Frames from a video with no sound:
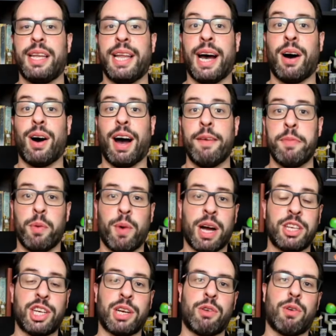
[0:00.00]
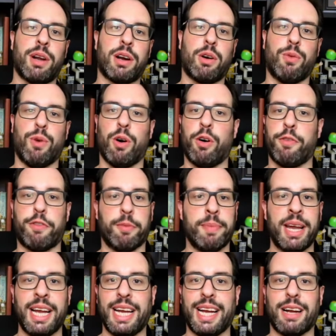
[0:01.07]
Now, I've been watching Critical Role for
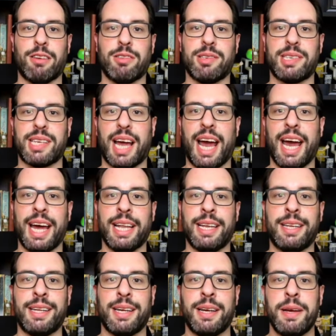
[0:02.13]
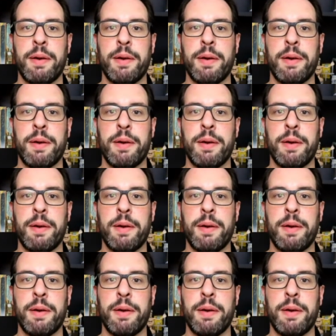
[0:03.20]
many years, and